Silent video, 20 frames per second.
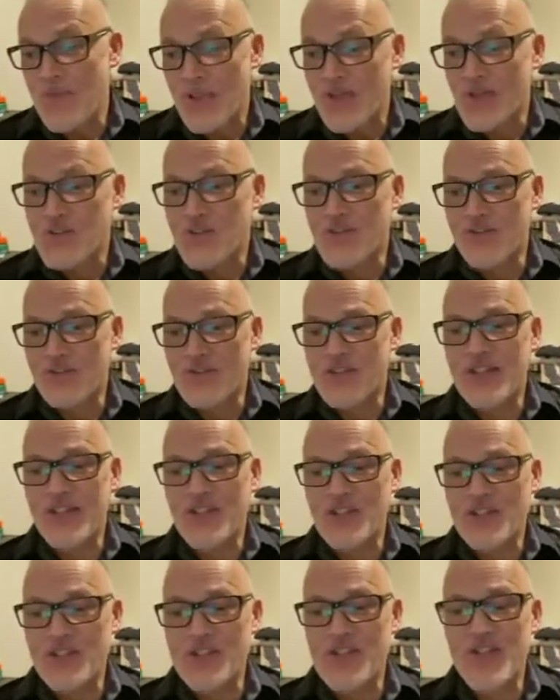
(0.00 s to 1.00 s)

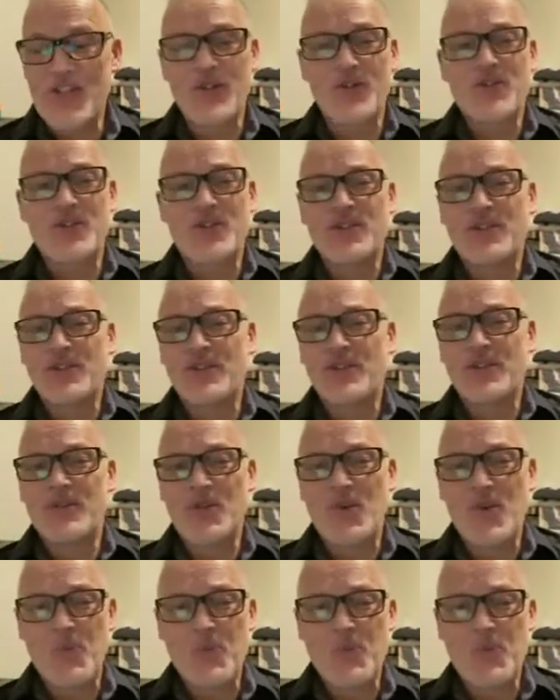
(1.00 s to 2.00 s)
700 years,
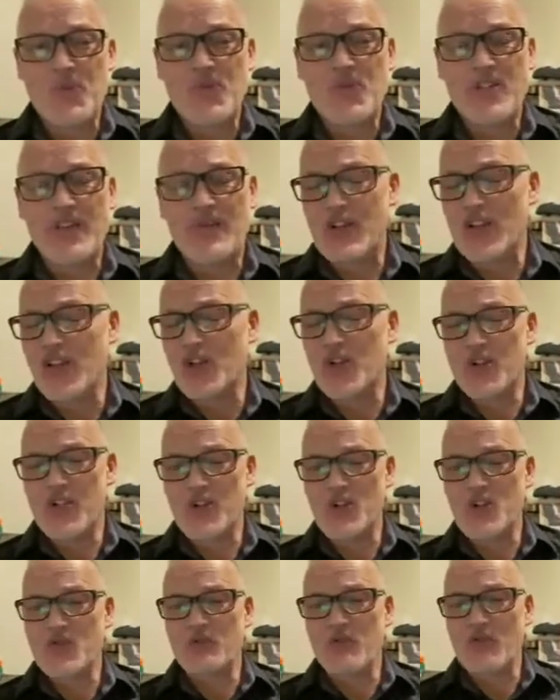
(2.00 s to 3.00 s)
700
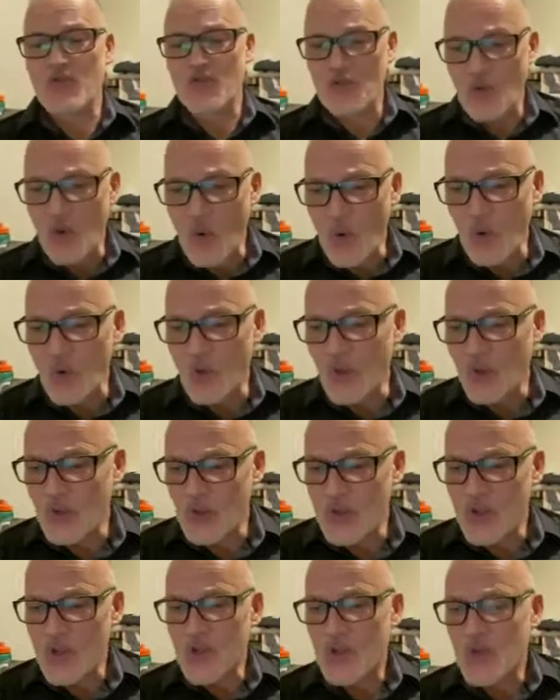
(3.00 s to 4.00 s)
years before
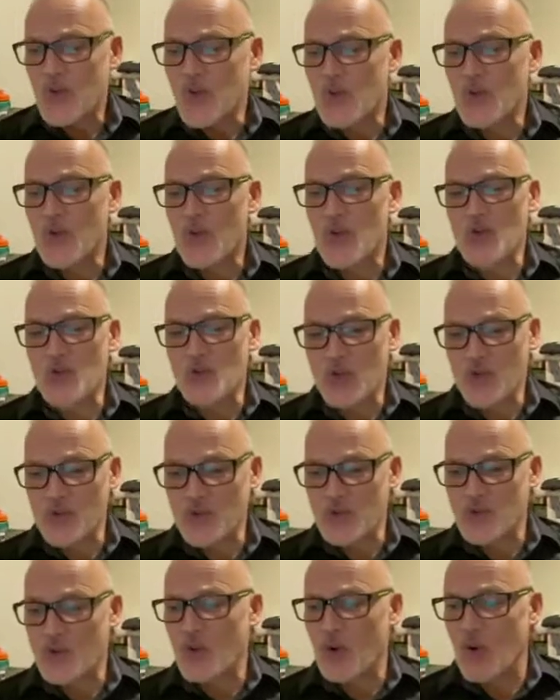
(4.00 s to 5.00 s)
those words
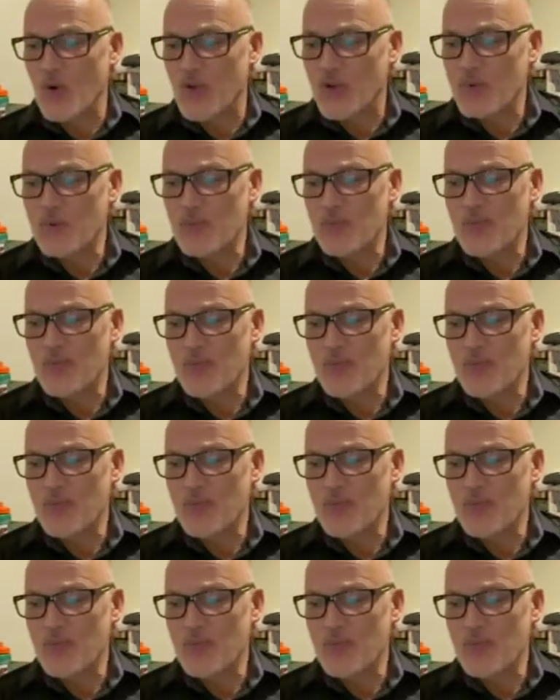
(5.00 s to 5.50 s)
were spoken,